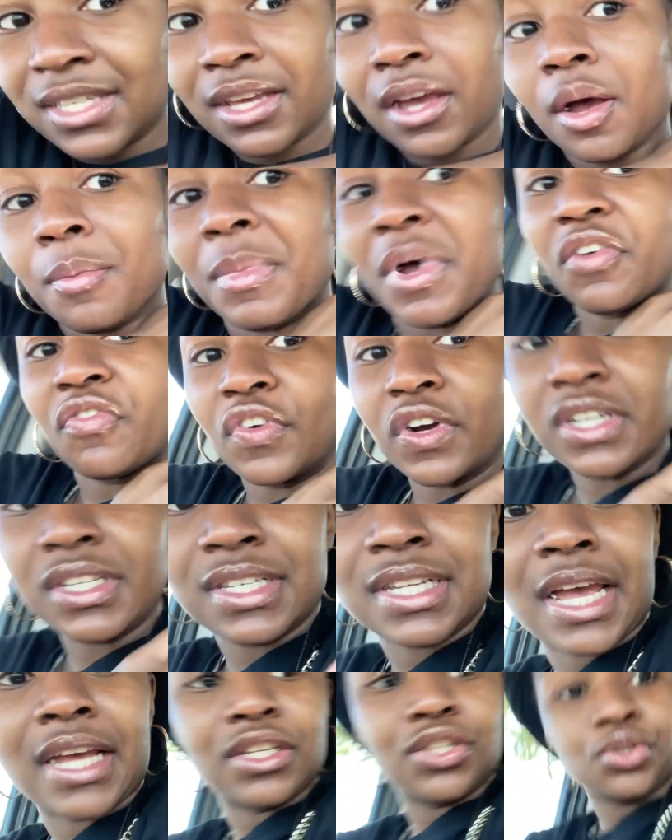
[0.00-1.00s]
y'all, my
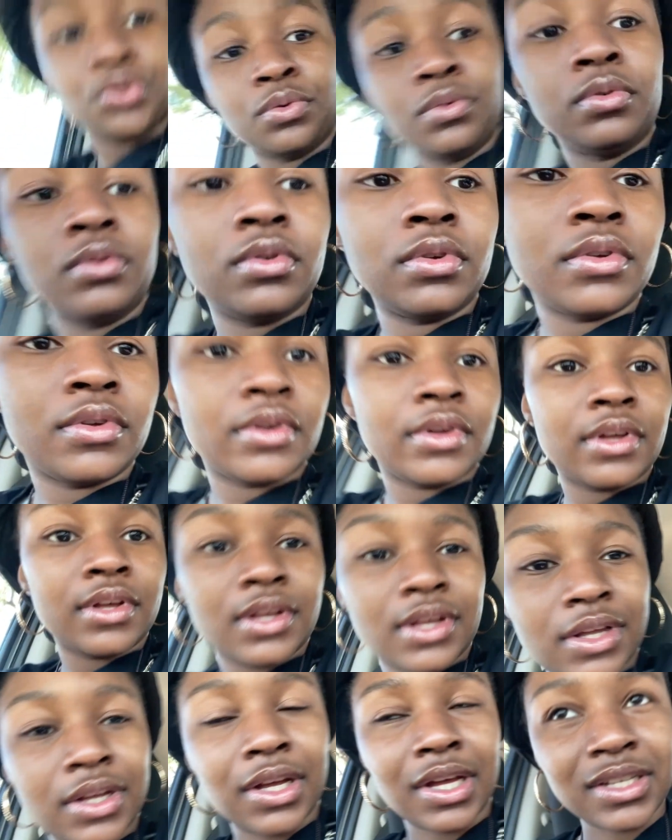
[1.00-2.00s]
first tattoo,
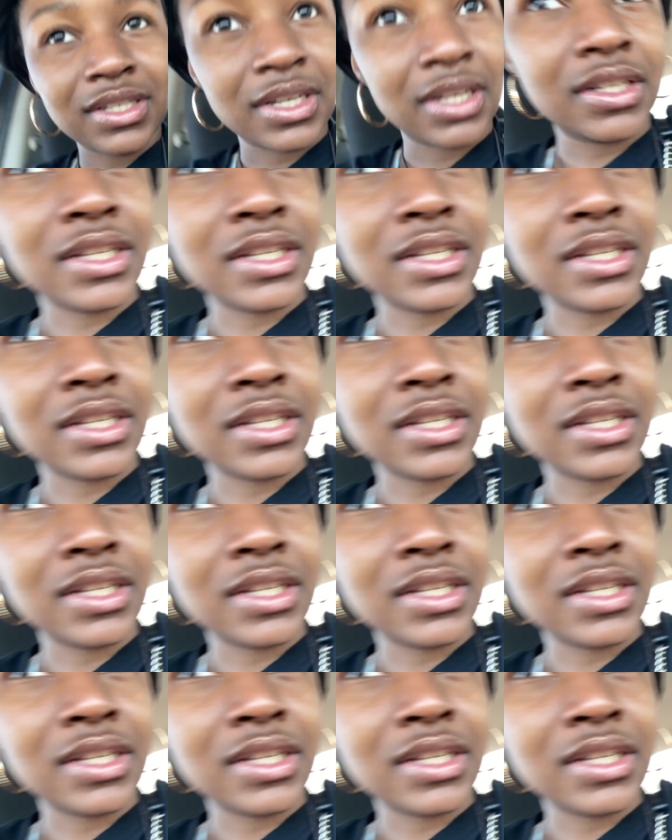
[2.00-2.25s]
I said